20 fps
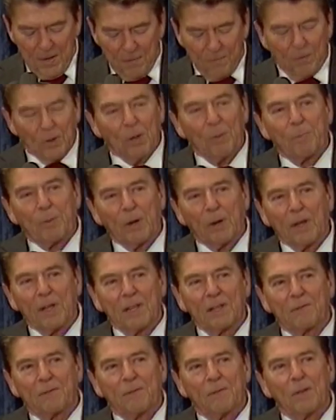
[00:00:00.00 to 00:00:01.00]
for a
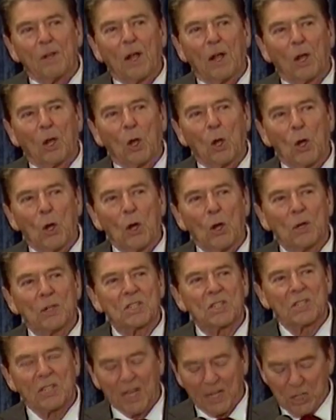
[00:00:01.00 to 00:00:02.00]
period of a
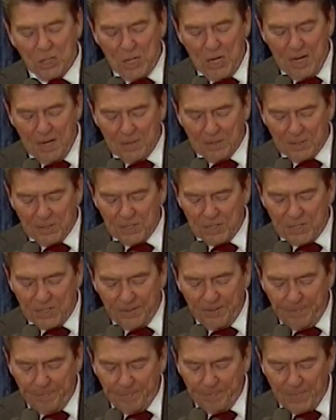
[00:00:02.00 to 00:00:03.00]
long six
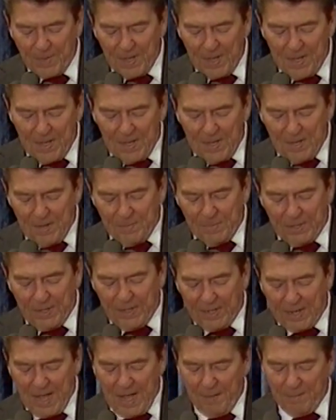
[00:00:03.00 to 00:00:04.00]
years. But
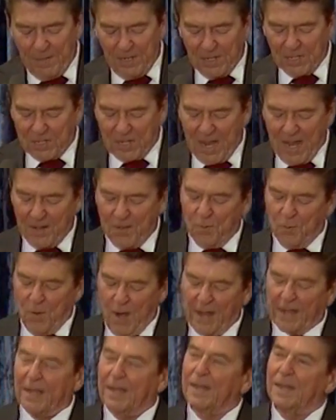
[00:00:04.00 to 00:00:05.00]
the communists hadn't
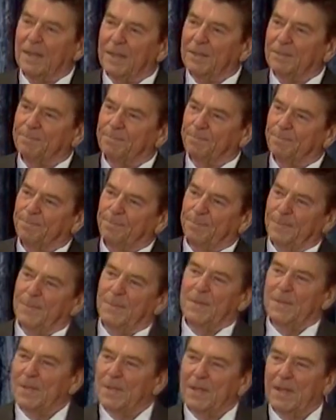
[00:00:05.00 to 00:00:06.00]
reckoned
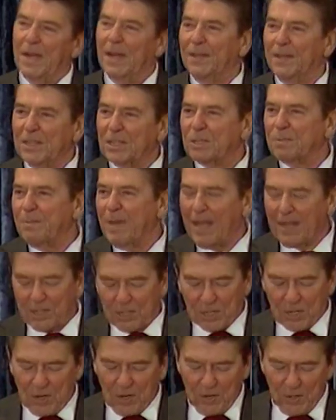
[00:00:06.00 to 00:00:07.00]
on this
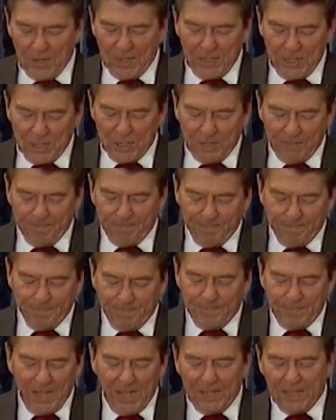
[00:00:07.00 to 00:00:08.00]
man's courage.
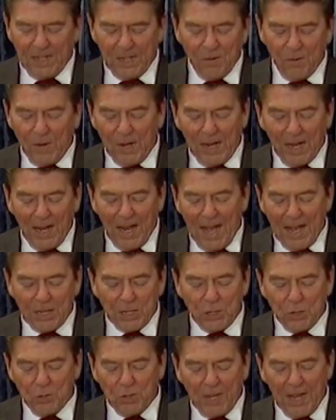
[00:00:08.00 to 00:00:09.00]
They didn't
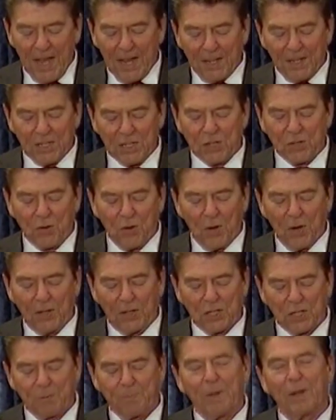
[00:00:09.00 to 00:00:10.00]
realize you can't destroy
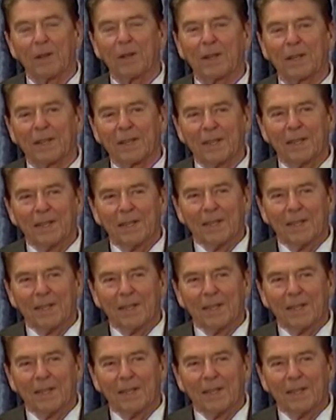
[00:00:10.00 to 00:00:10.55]
the spirit